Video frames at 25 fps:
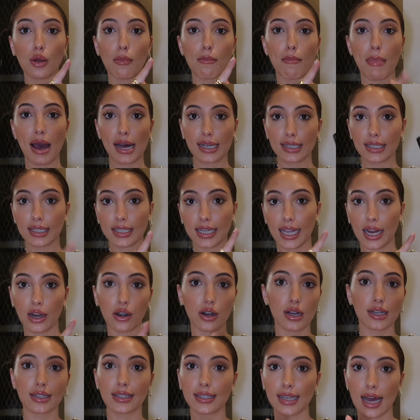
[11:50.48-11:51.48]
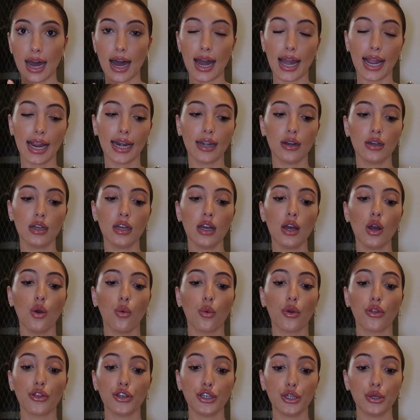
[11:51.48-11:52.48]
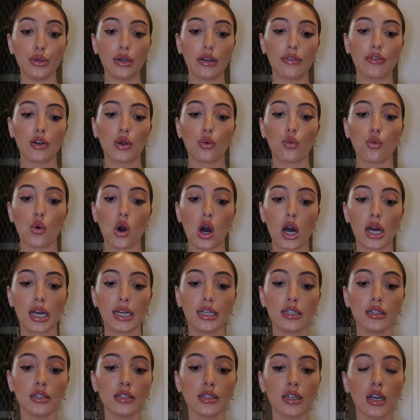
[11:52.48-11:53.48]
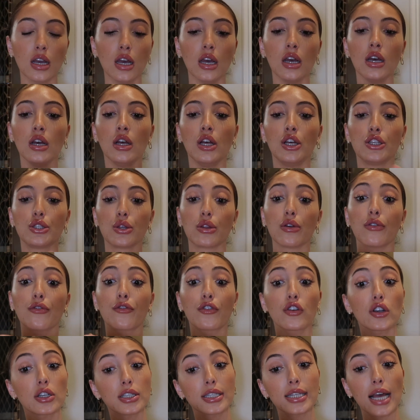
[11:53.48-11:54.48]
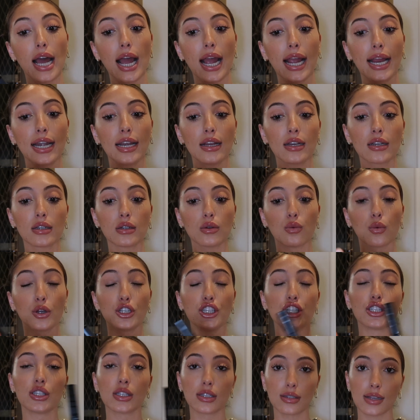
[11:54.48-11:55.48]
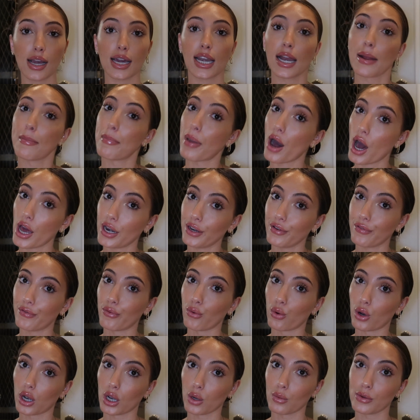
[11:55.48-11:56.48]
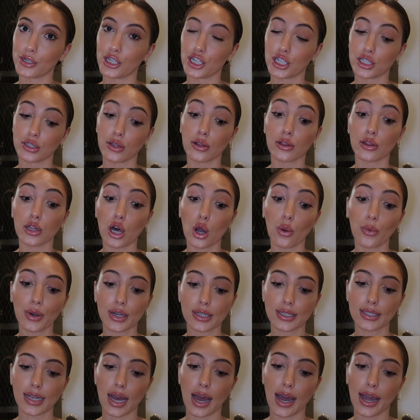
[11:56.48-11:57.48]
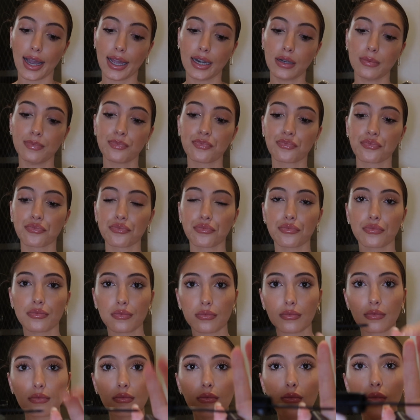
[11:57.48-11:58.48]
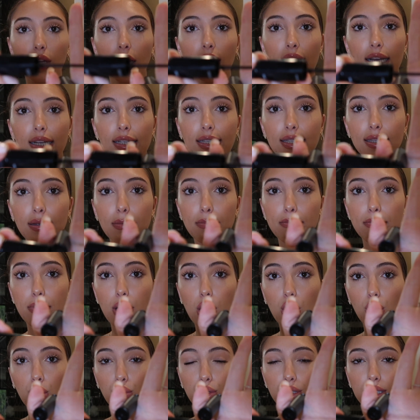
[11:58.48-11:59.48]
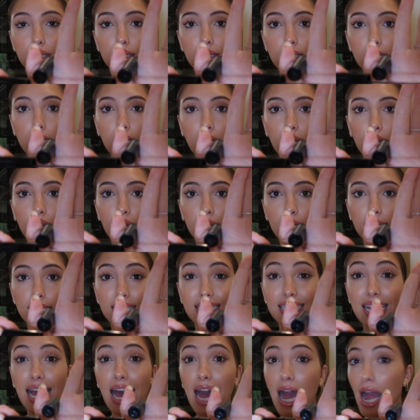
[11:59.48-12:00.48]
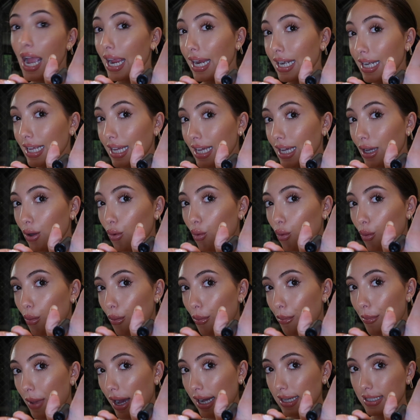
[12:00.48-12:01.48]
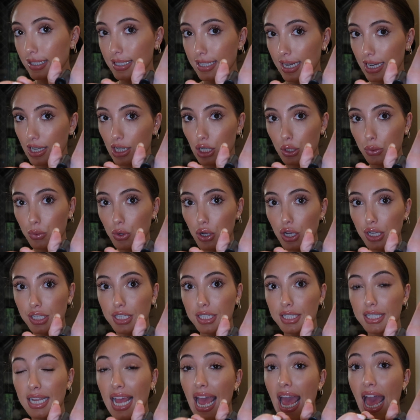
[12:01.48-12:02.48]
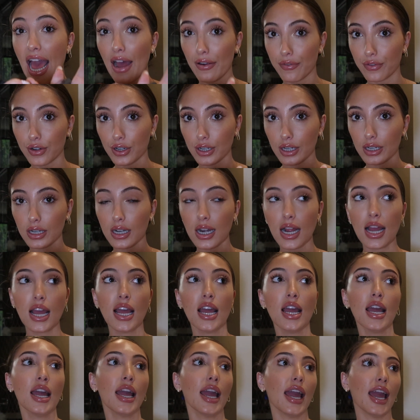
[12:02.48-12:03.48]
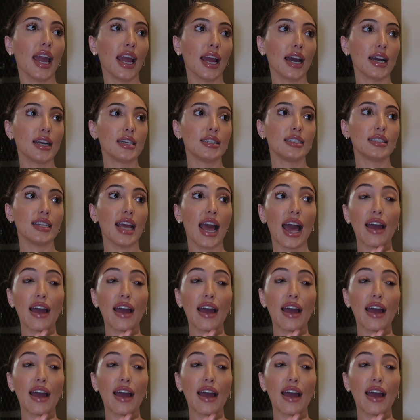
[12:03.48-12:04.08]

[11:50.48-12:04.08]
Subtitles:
mascara side with two different wands. So the first side, which is the side I bought it for, which is the lower side, is the most tiny mascara wand ever. And